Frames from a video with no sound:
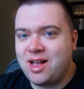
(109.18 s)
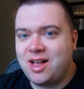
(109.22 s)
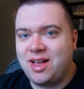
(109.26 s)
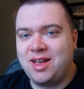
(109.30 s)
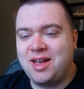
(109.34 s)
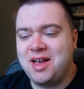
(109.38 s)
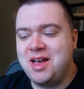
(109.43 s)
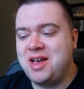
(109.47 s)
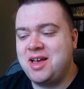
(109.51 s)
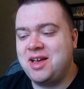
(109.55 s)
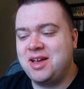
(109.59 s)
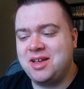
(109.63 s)

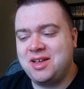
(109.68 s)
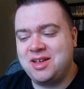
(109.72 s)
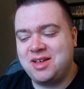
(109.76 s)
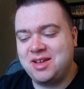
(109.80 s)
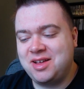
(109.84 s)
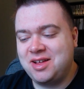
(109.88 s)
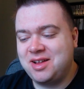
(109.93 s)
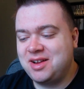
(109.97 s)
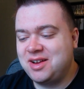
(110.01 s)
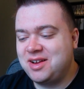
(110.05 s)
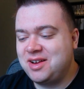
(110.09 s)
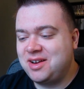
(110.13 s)

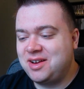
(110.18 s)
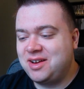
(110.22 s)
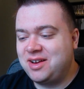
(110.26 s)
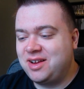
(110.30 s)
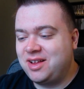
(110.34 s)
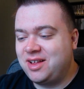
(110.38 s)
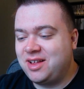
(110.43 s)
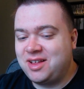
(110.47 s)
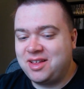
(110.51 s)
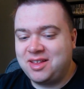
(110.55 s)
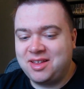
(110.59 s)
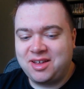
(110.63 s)

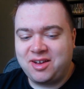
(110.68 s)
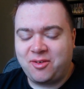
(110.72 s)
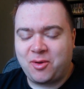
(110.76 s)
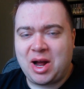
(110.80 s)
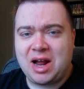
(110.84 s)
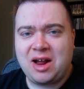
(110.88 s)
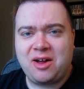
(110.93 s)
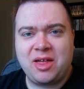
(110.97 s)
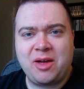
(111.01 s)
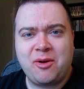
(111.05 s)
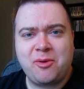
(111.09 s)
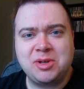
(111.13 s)

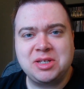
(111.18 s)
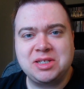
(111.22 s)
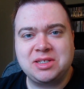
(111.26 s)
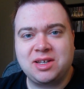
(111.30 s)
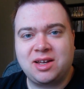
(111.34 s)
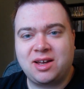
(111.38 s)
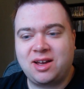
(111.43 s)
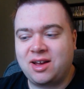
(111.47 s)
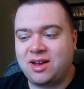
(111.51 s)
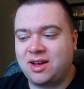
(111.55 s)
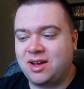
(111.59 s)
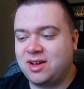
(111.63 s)
Wow, that was
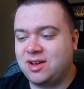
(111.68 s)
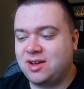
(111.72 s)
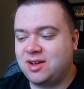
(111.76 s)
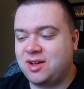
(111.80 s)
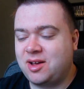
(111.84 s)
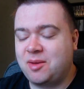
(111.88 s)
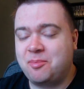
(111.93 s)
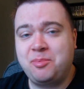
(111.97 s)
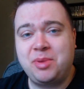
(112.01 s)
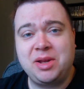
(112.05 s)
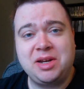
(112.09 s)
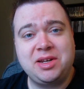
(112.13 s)
a
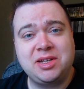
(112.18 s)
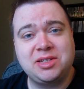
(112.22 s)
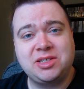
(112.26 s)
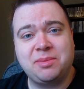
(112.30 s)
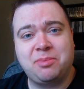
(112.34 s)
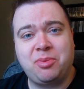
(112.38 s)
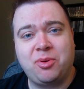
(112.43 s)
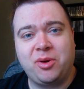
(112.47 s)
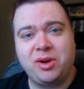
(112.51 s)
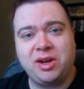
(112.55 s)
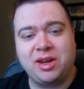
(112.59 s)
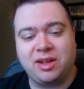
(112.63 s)
bit
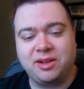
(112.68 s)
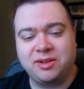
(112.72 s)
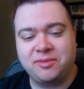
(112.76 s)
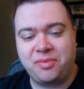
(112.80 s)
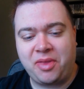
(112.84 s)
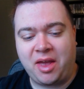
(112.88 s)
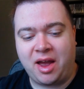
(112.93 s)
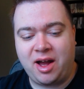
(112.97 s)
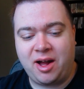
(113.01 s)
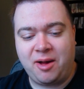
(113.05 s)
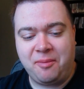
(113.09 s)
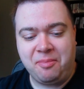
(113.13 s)
disappointing.
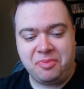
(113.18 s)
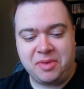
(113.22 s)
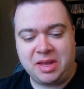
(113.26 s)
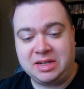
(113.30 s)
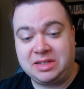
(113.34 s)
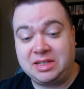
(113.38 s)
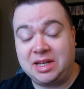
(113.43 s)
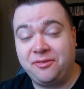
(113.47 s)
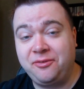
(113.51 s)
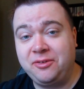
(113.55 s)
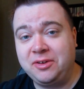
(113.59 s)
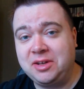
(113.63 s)

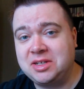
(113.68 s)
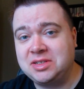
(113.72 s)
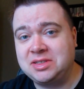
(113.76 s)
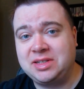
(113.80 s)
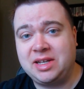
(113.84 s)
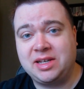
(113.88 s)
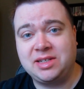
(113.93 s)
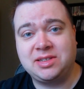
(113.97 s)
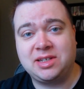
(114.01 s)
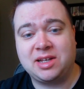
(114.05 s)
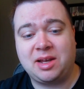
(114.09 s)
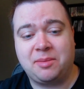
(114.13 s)
It definitely doesn't
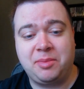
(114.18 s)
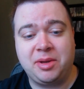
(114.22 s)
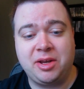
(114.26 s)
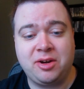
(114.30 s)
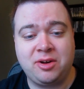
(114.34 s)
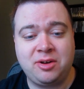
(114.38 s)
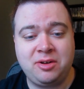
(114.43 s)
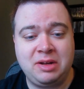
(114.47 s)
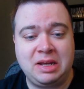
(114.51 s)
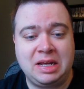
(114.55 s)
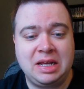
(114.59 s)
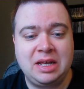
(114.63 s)
taste like a
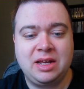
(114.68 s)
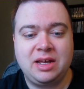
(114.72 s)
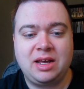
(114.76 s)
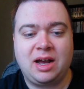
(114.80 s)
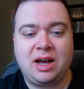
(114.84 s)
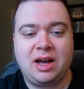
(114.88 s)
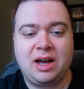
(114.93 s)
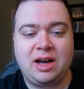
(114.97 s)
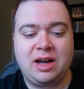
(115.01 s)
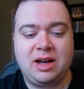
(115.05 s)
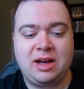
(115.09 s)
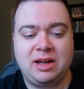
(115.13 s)
beer.
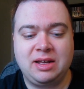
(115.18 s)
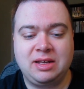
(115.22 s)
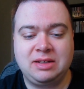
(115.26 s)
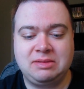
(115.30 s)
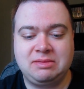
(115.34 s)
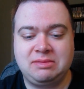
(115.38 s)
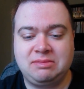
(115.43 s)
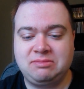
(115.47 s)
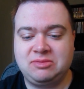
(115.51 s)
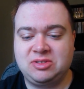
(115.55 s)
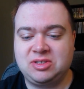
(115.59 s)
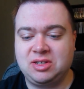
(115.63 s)

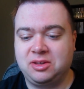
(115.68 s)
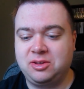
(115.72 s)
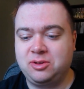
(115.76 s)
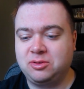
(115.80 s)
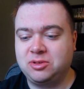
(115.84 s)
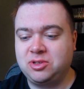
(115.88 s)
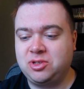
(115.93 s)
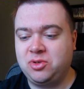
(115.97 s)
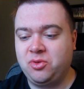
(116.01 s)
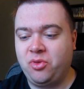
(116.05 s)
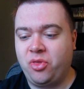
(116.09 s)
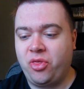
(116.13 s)
It's a little
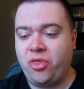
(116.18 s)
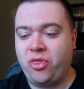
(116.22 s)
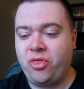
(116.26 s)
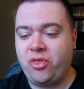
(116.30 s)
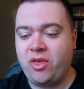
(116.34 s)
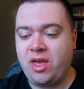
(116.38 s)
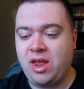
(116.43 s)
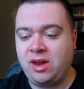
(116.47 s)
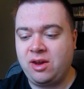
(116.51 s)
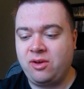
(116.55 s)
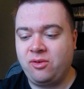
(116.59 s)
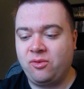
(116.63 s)
too
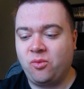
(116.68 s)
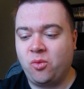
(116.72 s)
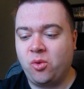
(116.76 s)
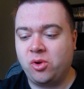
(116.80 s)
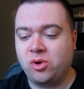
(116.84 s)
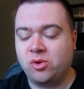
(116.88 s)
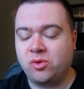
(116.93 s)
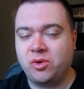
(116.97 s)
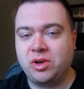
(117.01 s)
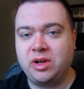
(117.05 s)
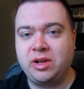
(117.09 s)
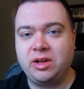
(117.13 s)
thin and
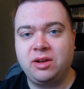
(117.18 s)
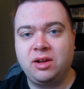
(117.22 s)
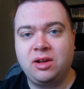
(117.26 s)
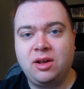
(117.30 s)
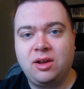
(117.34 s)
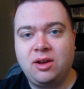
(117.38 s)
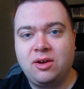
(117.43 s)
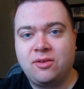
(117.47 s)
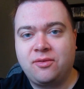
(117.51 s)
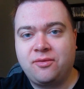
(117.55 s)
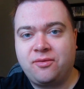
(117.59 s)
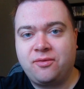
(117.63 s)
watery
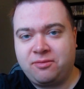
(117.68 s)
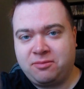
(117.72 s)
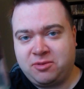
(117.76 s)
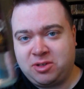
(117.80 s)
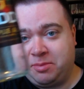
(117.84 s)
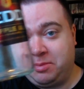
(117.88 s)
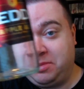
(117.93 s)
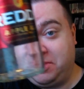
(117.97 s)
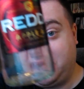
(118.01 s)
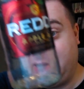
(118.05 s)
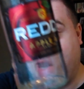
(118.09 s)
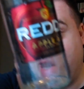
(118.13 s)
to
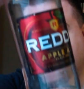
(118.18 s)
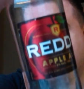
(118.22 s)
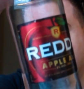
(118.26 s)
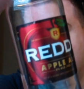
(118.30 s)
taste